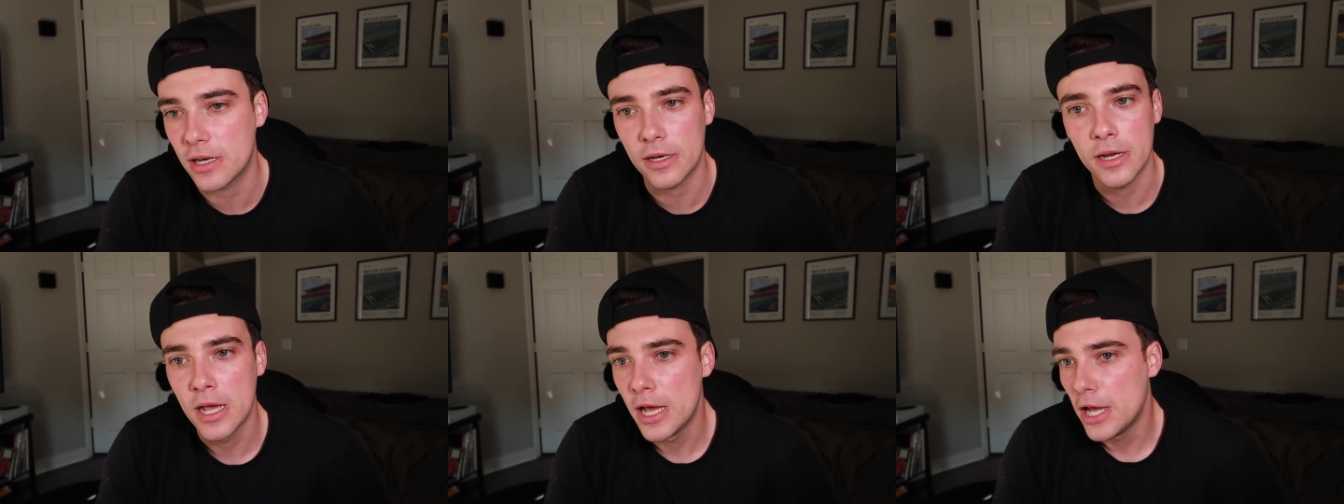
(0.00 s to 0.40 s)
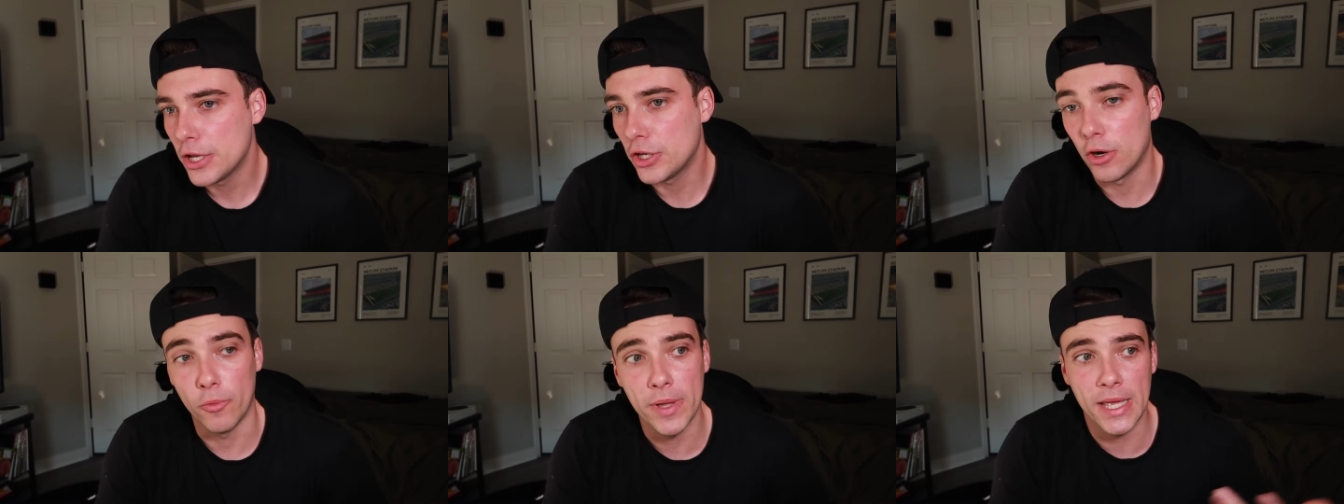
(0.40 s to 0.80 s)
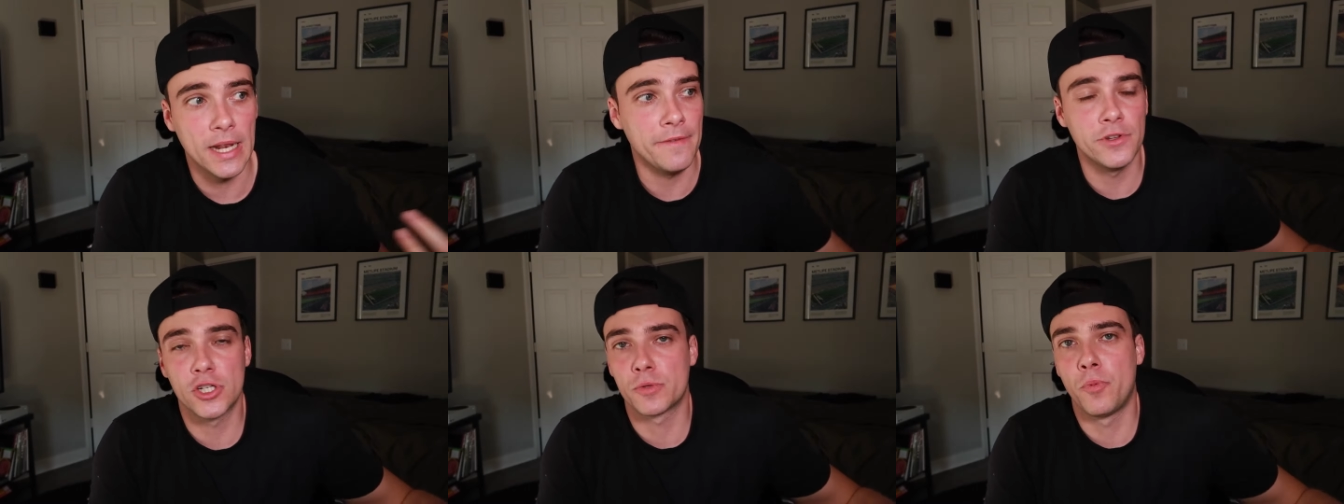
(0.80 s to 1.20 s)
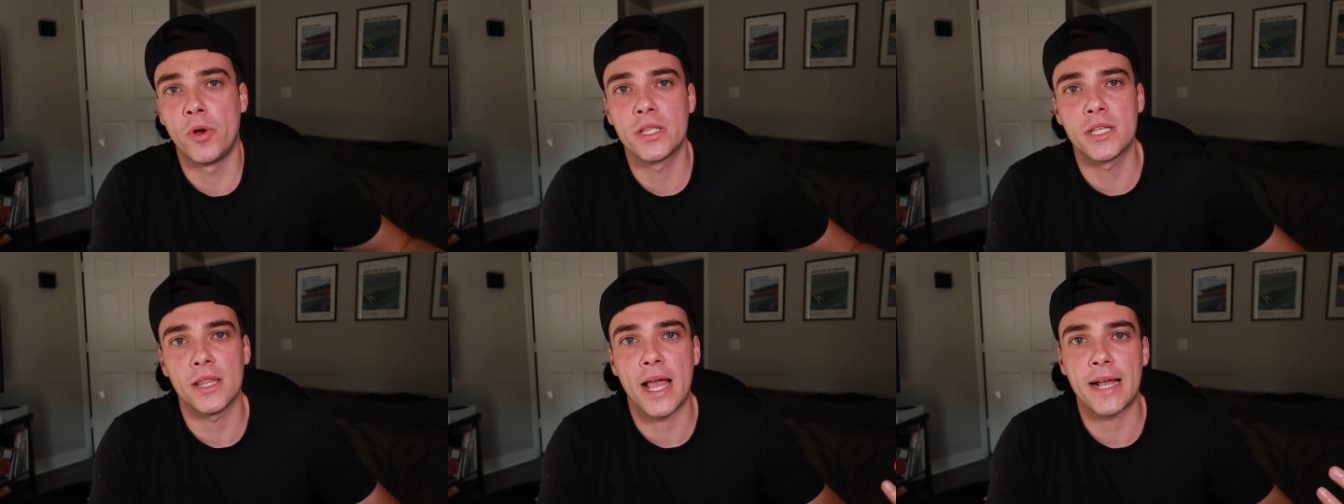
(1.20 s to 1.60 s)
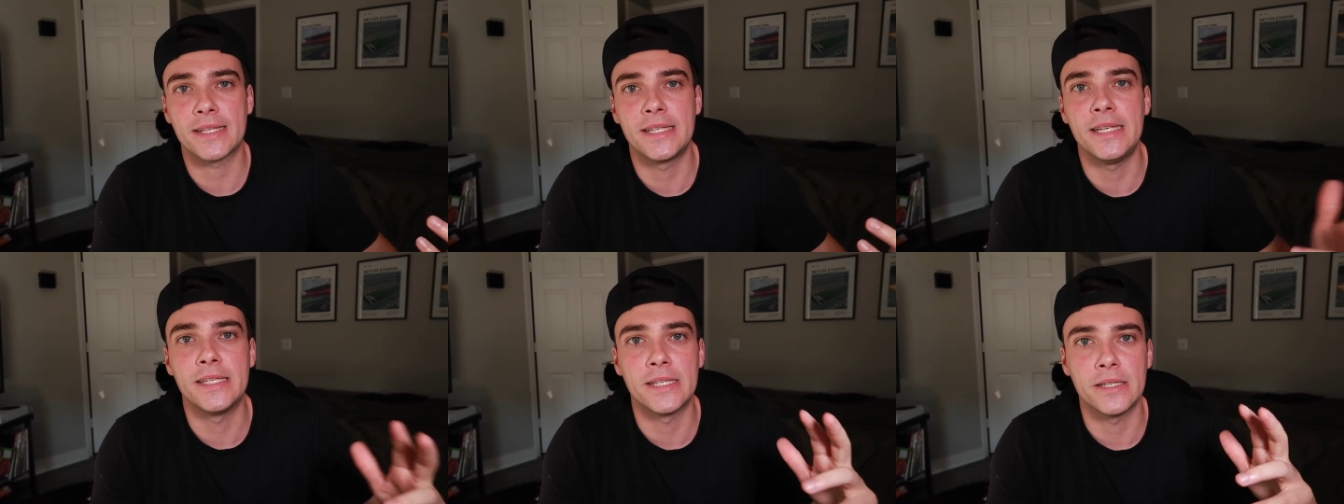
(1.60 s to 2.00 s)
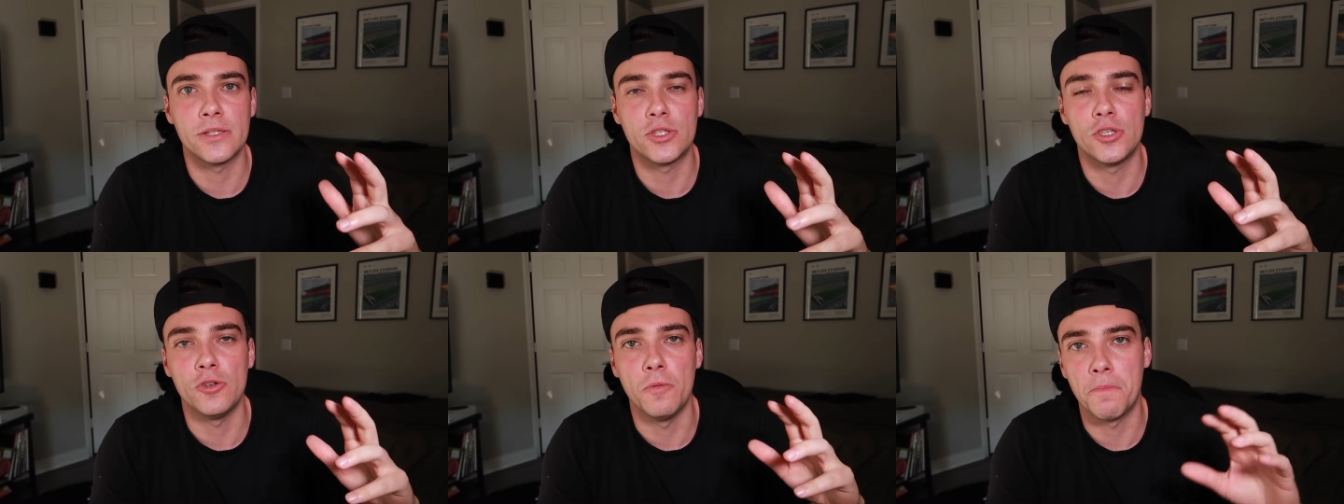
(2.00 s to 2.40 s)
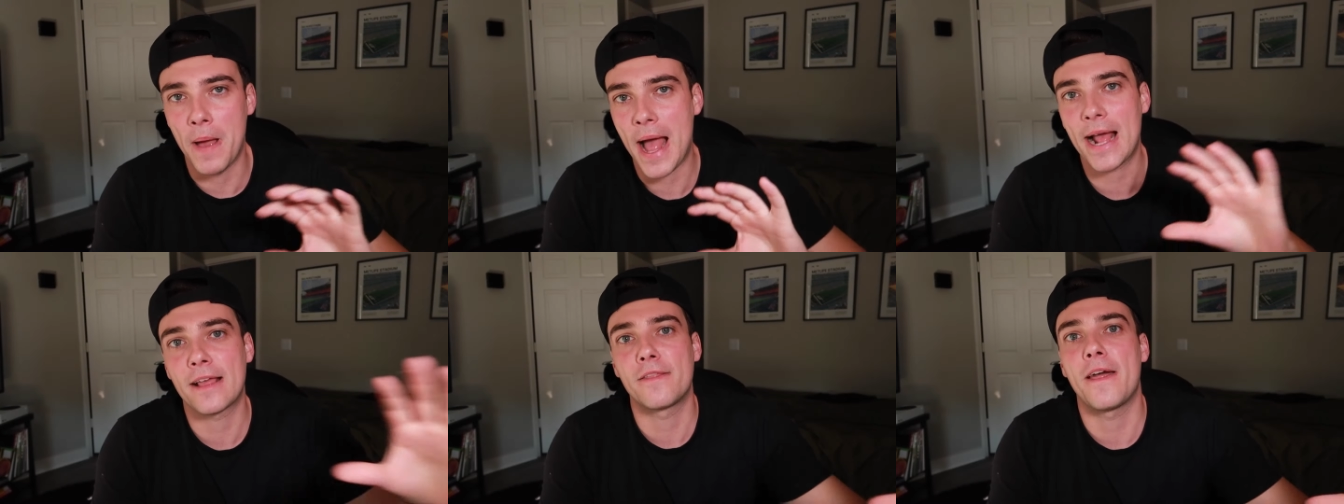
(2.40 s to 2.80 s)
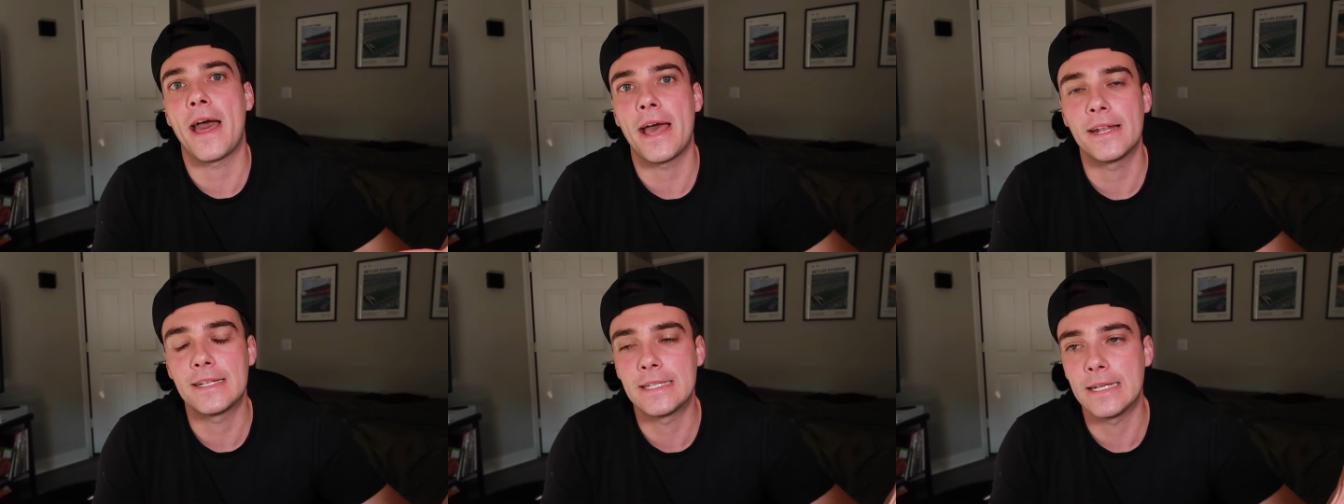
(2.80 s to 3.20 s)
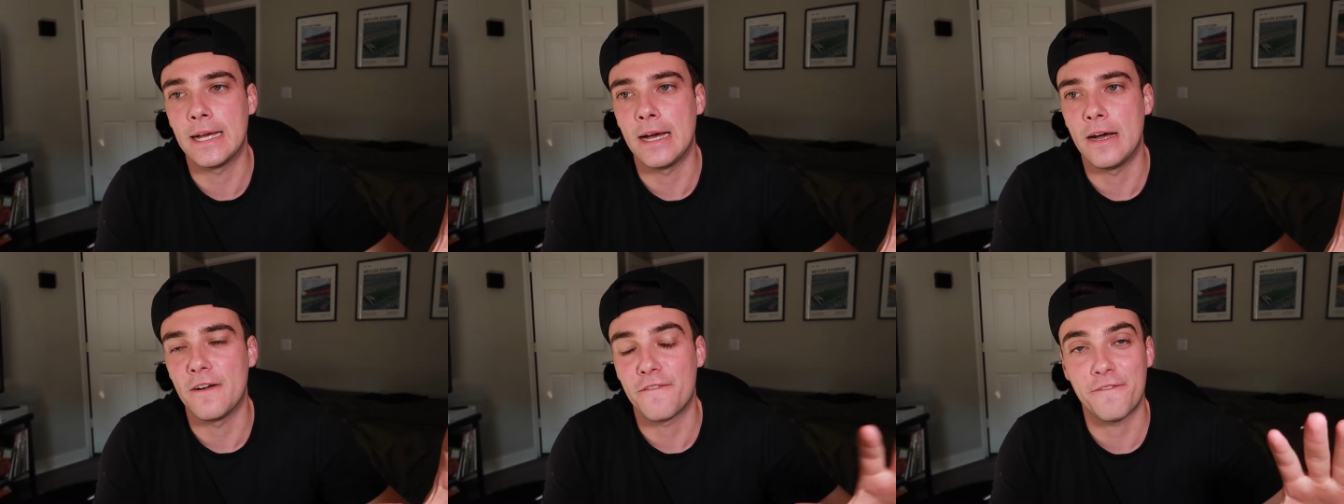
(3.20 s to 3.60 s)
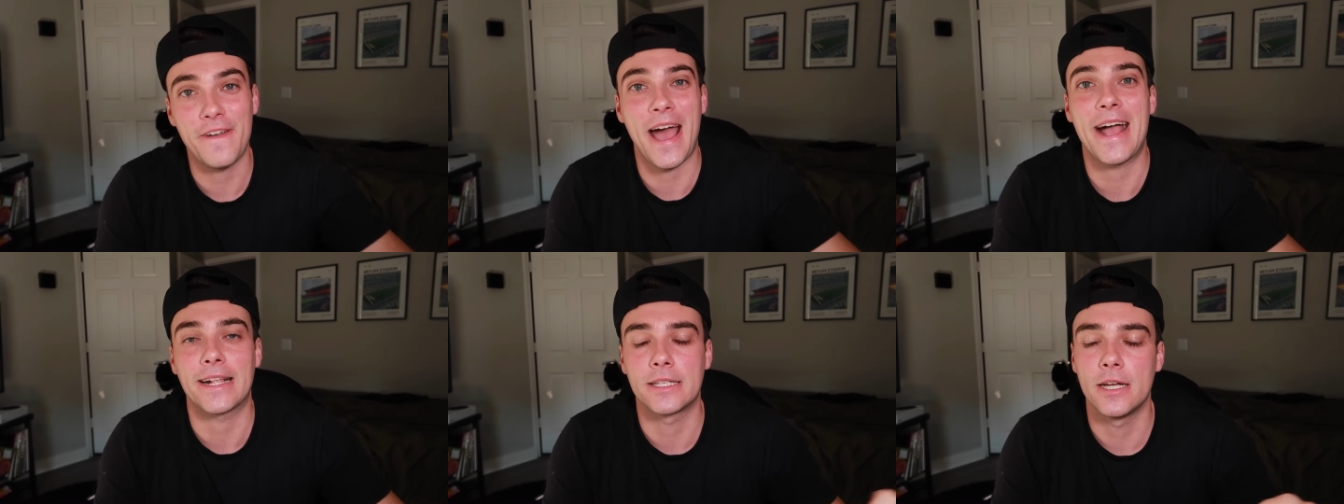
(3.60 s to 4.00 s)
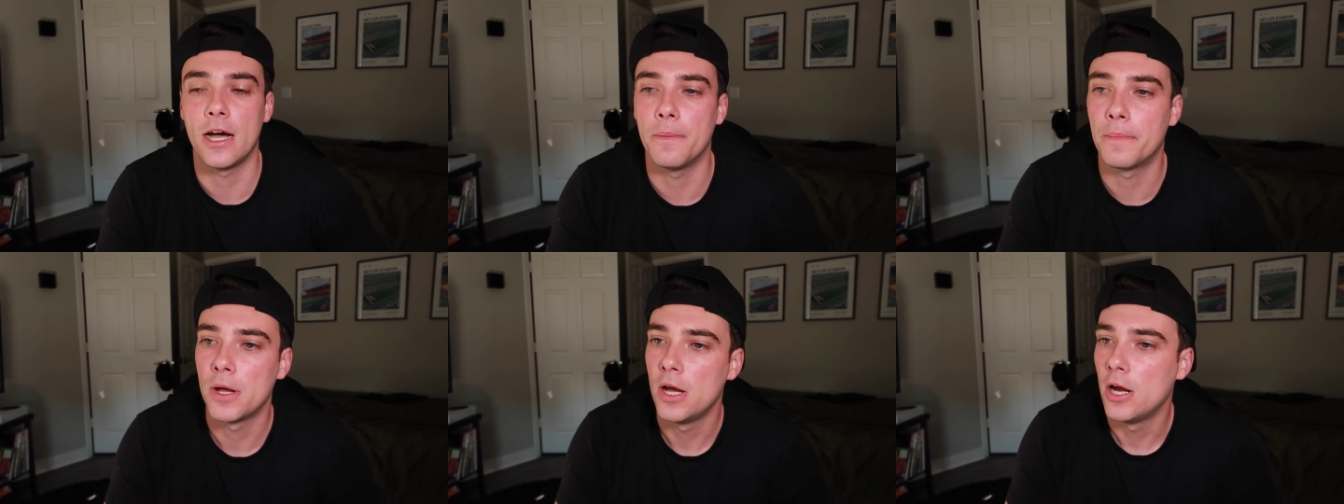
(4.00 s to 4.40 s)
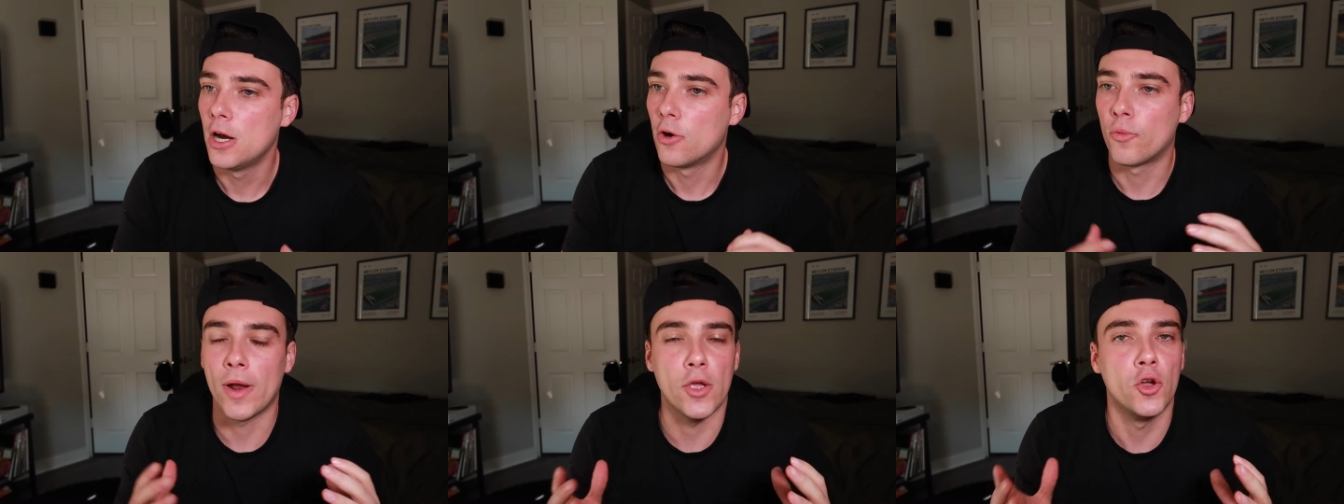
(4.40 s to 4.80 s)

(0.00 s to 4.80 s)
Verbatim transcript: And, you know, we can even just point to last season to back that uh, fact up, right?